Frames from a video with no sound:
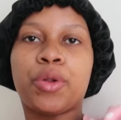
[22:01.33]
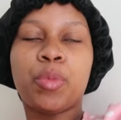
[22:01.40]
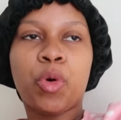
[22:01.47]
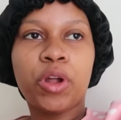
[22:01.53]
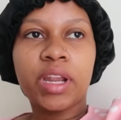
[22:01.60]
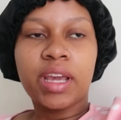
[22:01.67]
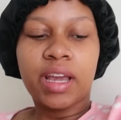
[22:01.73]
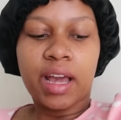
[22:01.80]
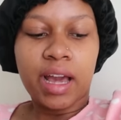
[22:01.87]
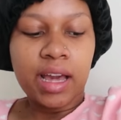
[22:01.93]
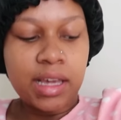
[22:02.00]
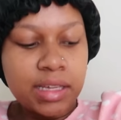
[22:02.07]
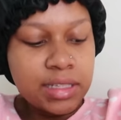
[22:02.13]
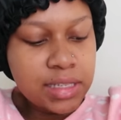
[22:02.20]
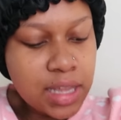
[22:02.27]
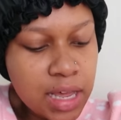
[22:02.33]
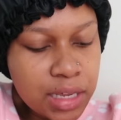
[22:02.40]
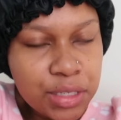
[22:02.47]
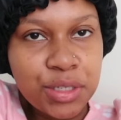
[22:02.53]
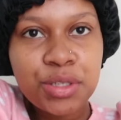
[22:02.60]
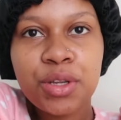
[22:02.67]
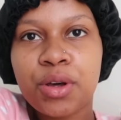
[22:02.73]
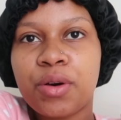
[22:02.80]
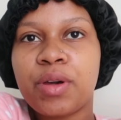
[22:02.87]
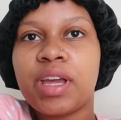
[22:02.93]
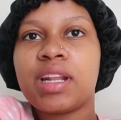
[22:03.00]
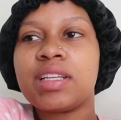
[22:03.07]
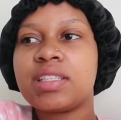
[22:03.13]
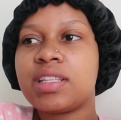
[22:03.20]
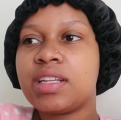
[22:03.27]
good morning guys so
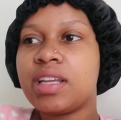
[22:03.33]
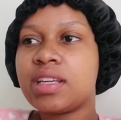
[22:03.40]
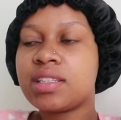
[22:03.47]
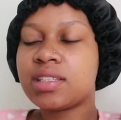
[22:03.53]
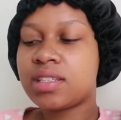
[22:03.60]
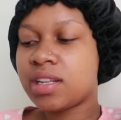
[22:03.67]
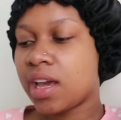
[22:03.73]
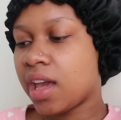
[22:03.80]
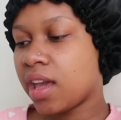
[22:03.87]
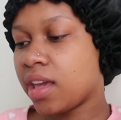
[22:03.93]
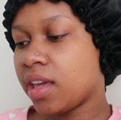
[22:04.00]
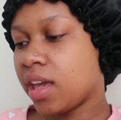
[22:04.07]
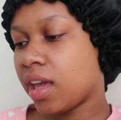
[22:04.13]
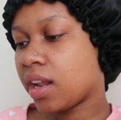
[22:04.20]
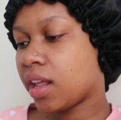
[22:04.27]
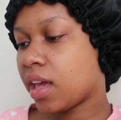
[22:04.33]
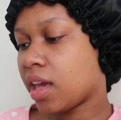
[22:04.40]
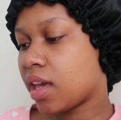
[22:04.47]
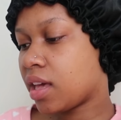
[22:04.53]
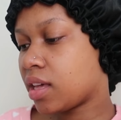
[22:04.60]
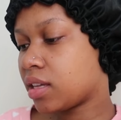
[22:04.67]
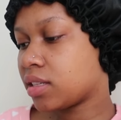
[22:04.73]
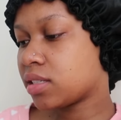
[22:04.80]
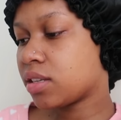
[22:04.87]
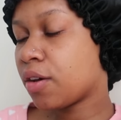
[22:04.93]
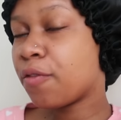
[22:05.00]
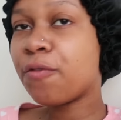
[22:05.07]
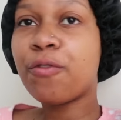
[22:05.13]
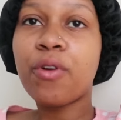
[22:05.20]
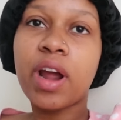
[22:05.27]
it is the next day it is
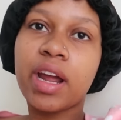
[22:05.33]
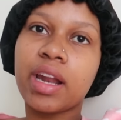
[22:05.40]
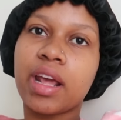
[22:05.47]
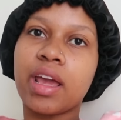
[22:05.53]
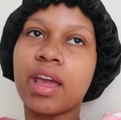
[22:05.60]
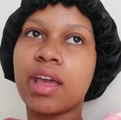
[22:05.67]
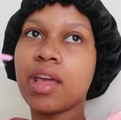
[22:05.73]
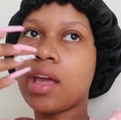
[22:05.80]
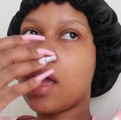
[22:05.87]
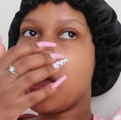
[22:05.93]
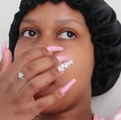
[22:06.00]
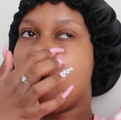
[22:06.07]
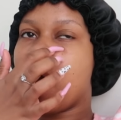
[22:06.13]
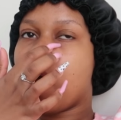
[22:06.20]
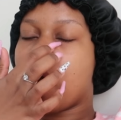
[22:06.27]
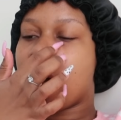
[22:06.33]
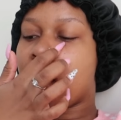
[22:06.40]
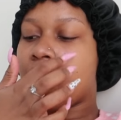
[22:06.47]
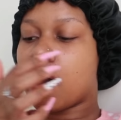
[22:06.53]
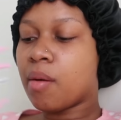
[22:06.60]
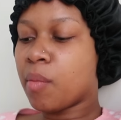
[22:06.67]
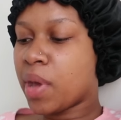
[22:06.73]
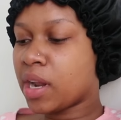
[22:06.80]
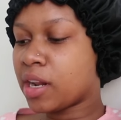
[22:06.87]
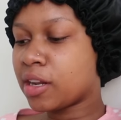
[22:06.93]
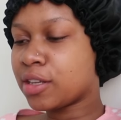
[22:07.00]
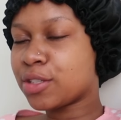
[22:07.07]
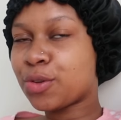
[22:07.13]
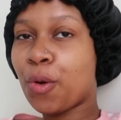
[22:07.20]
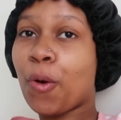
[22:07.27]
friday um, and
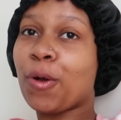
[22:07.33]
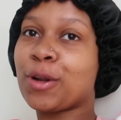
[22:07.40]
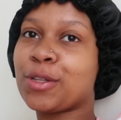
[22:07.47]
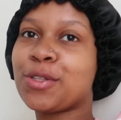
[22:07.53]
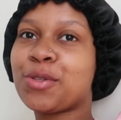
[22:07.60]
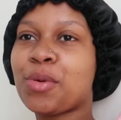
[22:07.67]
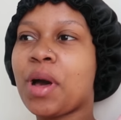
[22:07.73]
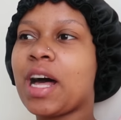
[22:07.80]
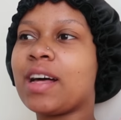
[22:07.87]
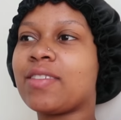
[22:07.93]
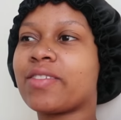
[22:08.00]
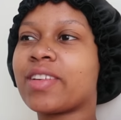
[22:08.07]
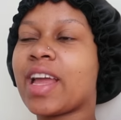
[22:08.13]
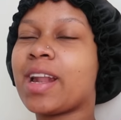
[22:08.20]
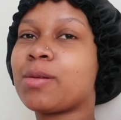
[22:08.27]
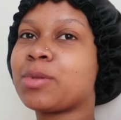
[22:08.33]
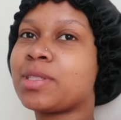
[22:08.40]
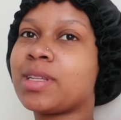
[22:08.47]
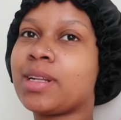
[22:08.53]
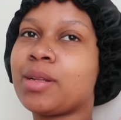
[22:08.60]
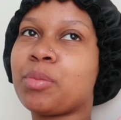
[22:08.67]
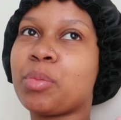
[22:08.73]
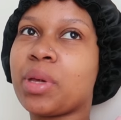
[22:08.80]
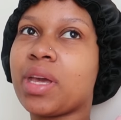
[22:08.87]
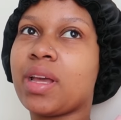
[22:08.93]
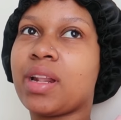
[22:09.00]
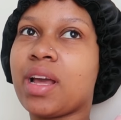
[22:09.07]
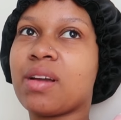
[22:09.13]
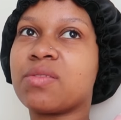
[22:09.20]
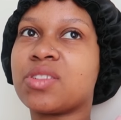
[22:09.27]
it is quarter to 12 and i'm still in
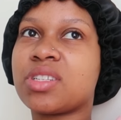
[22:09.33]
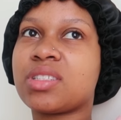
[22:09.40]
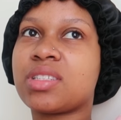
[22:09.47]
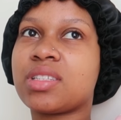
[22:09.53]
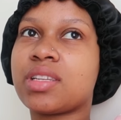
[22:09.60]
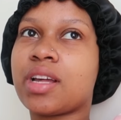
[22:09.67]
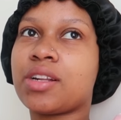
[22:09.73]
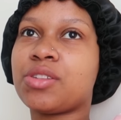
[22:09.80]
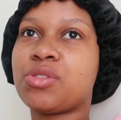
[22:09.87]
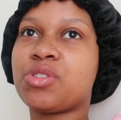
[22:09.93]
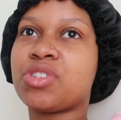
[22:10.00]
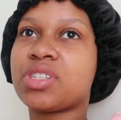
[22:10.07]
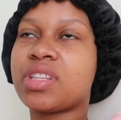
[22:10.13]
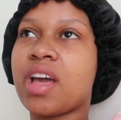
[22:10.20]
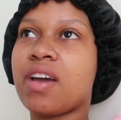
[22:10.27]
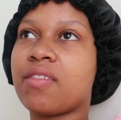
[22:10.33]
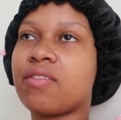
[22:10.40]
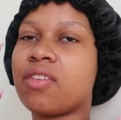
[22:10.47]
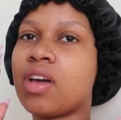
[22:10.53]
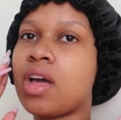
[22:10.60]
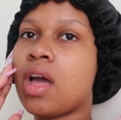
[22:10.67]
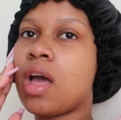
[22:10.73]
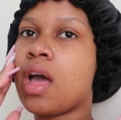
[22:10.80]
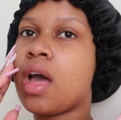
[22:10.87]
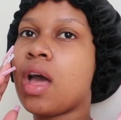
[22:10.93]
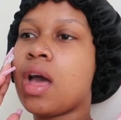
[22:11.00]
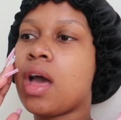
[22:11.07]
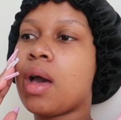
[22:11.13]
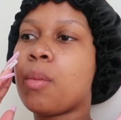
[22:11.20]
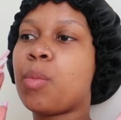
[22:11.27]
bed i've just decided to just have
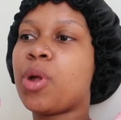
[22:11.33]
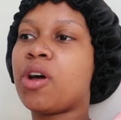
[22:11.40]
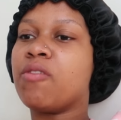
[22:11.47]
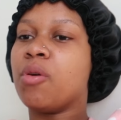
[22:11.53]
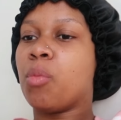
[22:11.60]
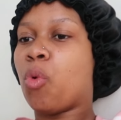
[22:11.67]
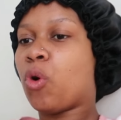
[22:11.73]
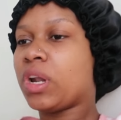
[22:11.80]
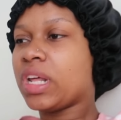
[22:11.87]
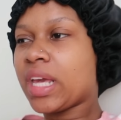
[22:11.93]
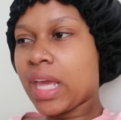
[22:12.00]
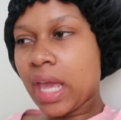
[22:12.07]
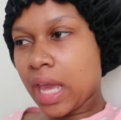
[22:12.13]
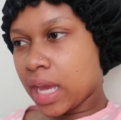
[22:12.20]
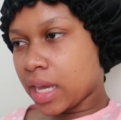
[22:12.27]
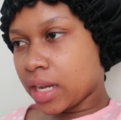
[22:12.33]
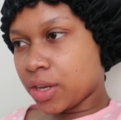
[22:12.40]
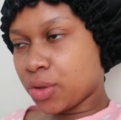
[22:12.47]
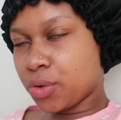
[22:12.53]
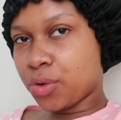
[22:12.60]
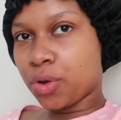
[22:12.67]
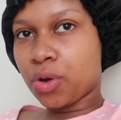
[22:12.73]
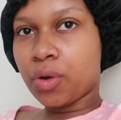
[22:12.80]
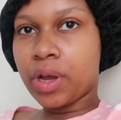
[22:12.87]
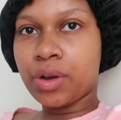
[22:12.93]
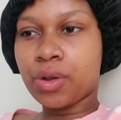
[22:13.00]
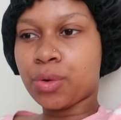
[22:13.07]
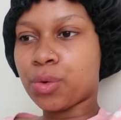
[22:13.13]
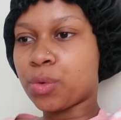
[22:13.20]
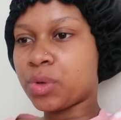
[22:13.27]
a bit of a morning in you know
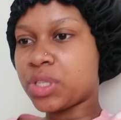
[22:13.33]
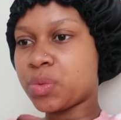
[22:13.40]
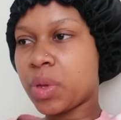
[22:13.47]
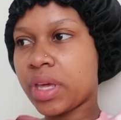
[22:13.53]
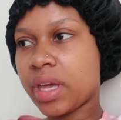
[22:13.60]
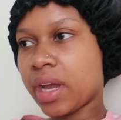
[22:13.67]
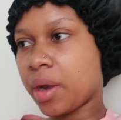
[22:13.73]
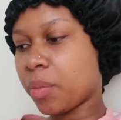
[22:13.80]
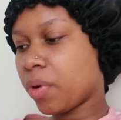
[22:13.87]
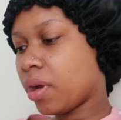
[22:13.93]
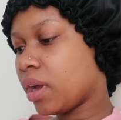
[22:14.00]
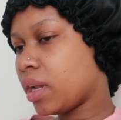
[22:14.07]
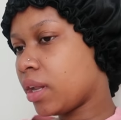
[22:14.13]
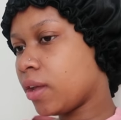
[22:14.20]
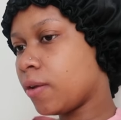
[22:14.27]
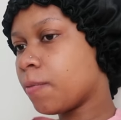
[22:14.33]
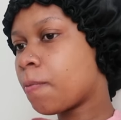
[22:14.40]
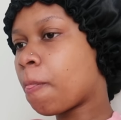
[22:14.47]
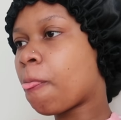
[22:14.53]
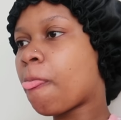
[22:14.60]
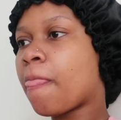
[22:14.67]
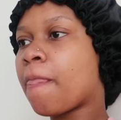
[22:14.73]
and not always waking up early